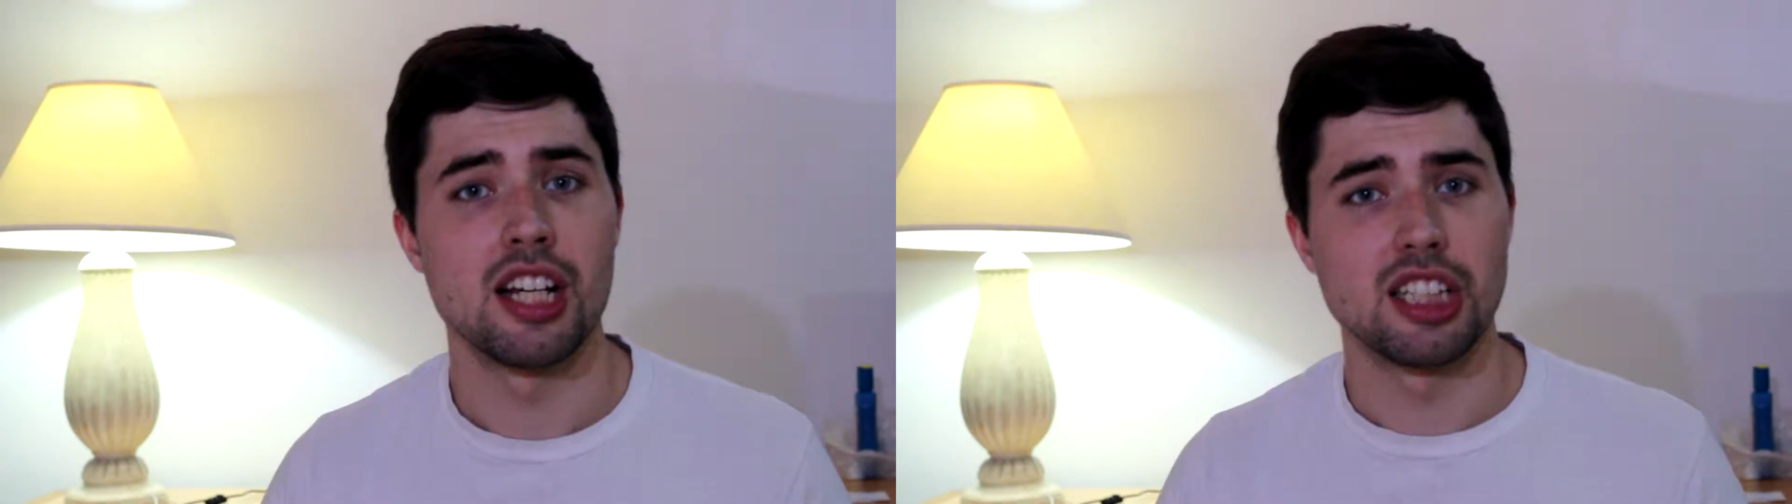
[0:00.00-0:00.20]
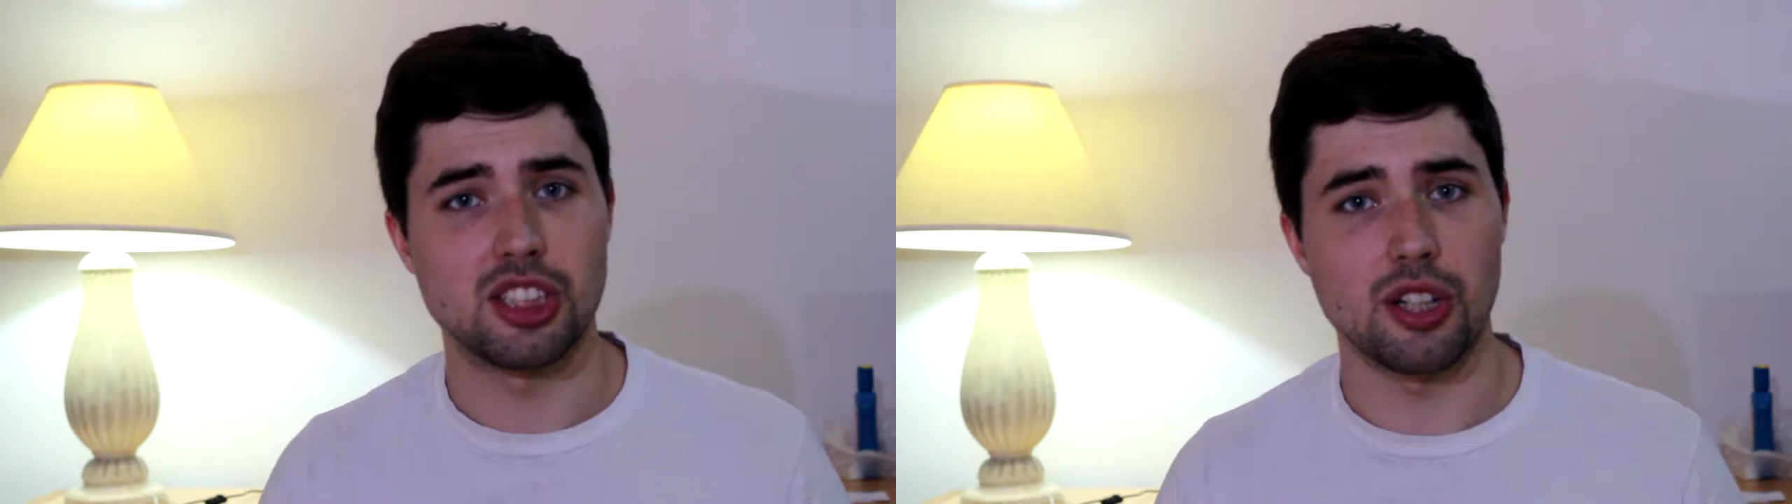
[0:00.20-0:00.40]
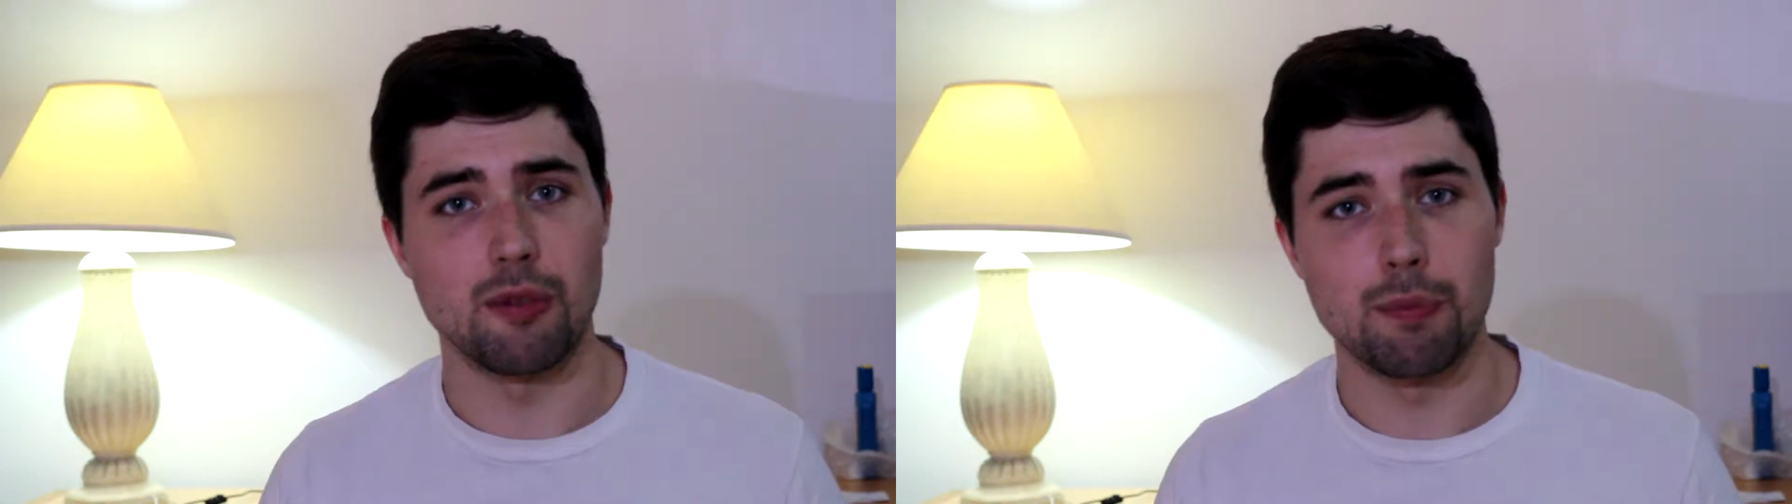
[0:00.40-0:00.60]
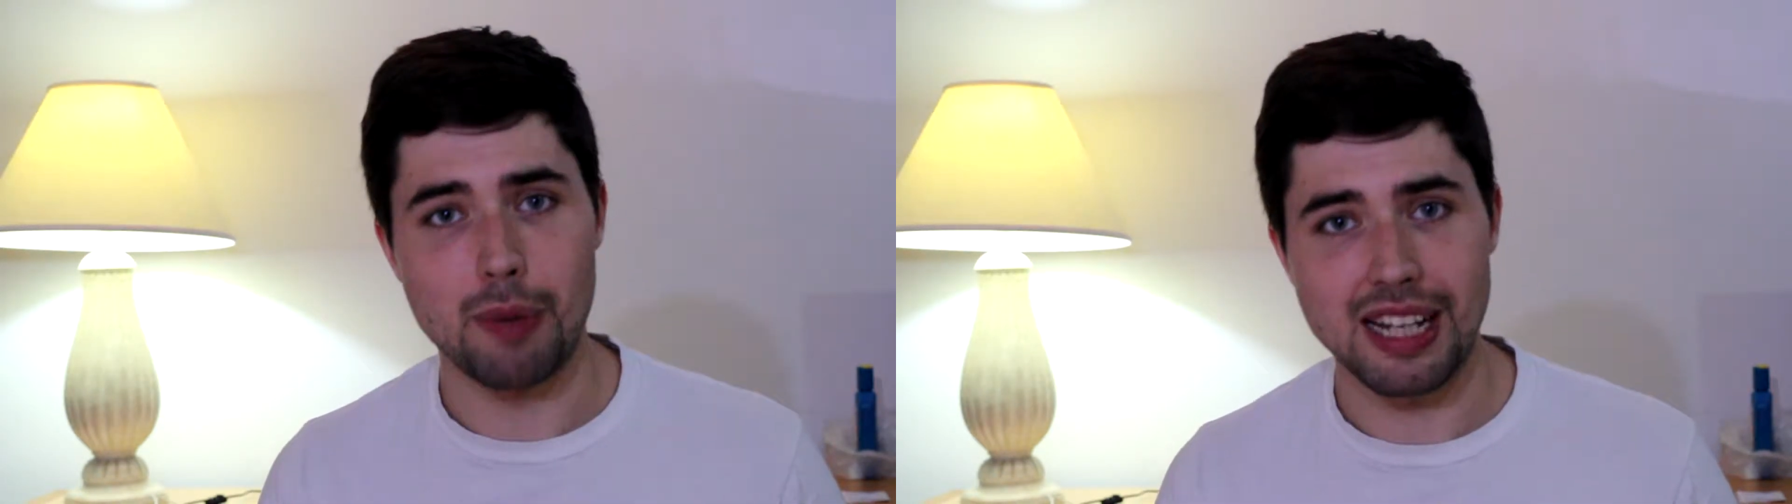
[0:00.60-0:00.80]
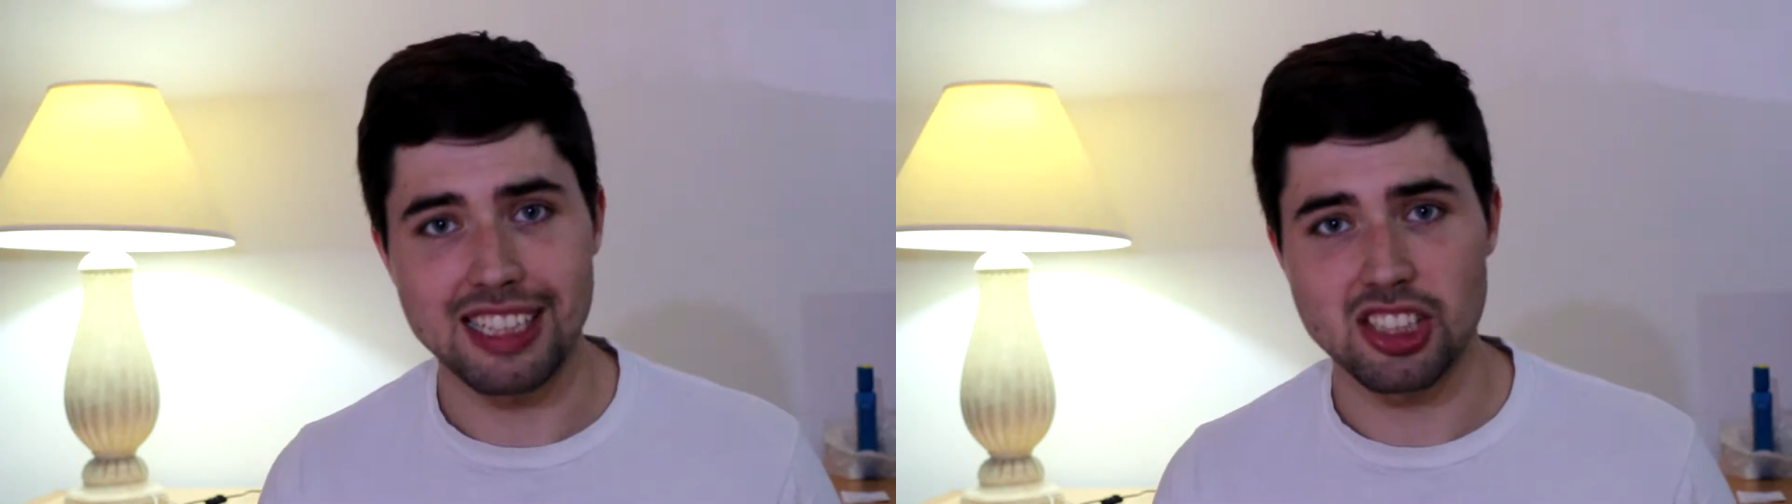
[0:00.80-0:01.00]
So
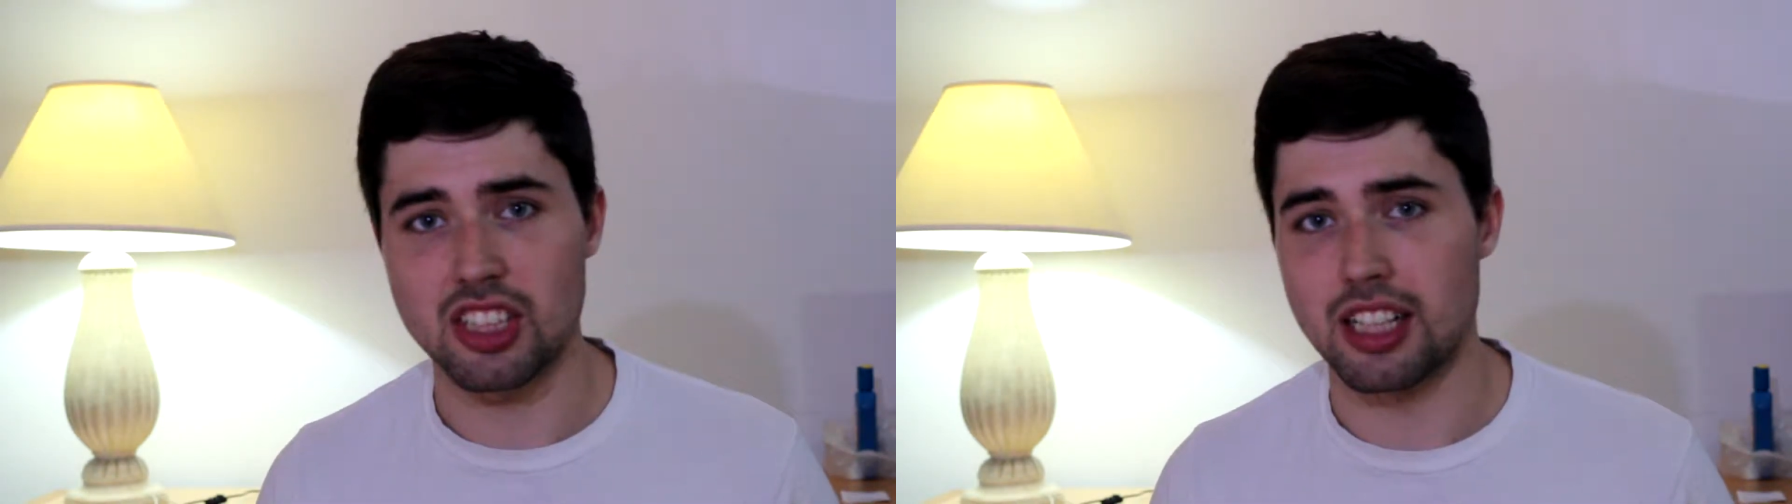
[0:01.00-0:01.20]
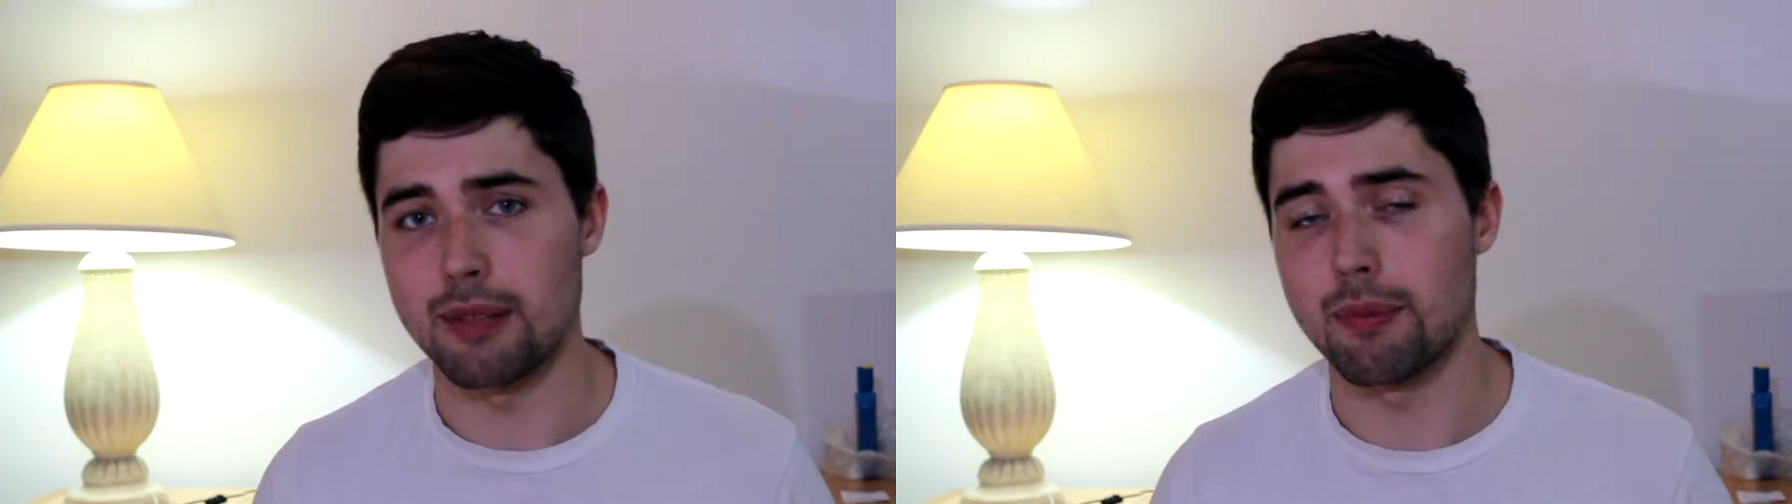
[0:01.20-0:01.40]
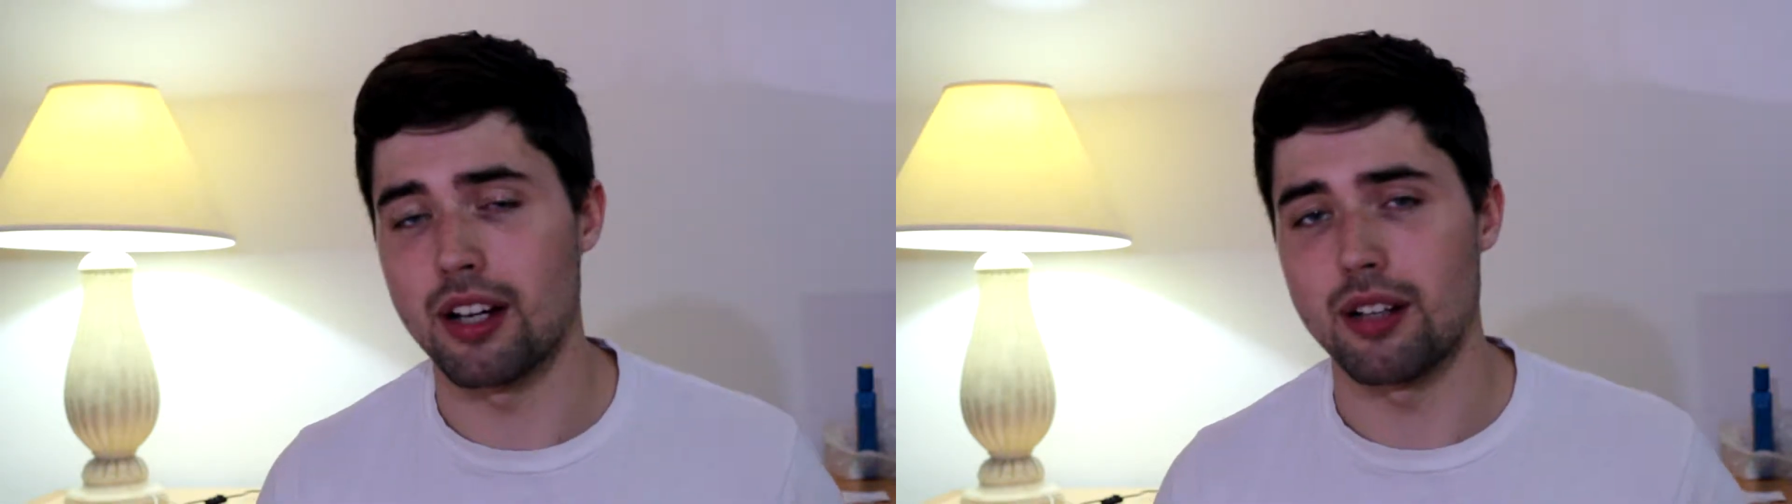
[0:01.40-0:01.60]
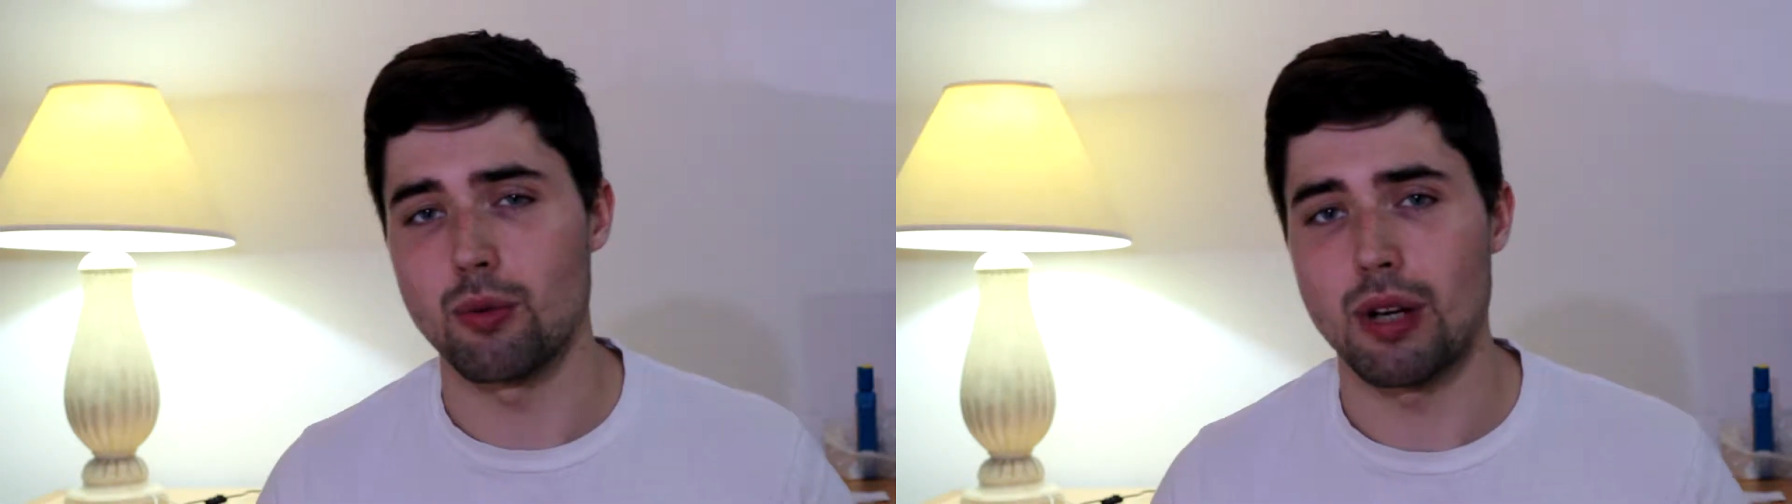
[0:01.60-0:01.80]
basically my